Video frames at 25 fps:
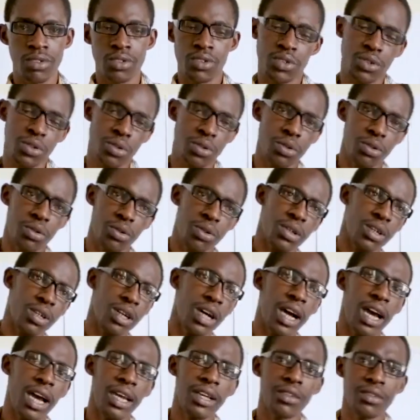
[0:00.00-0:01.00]
So
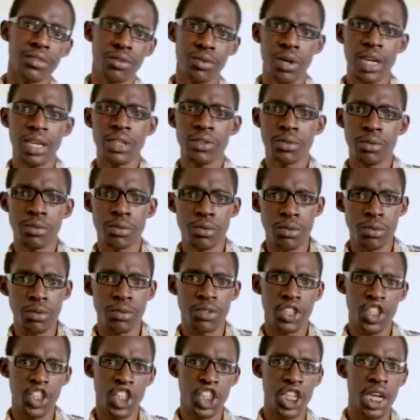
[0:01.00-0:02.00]
I try to
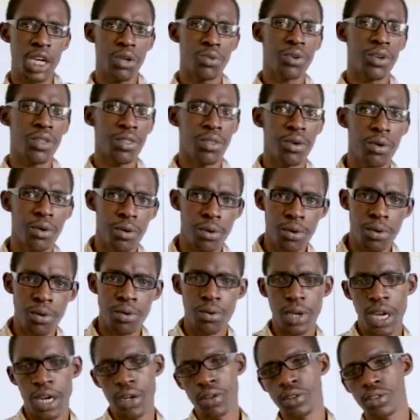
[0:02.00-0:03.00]
share with you,
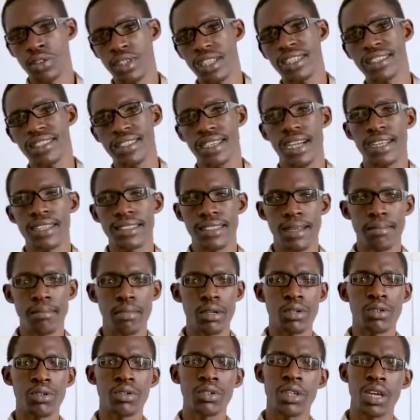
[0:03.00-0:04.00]
we are going to discuss
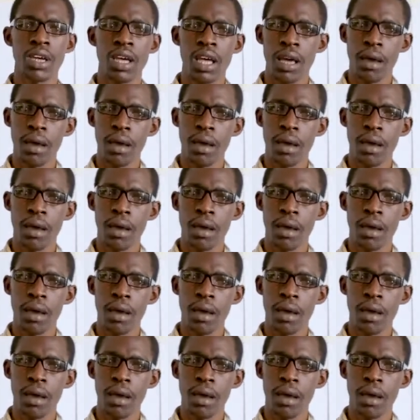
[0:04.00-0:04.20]
about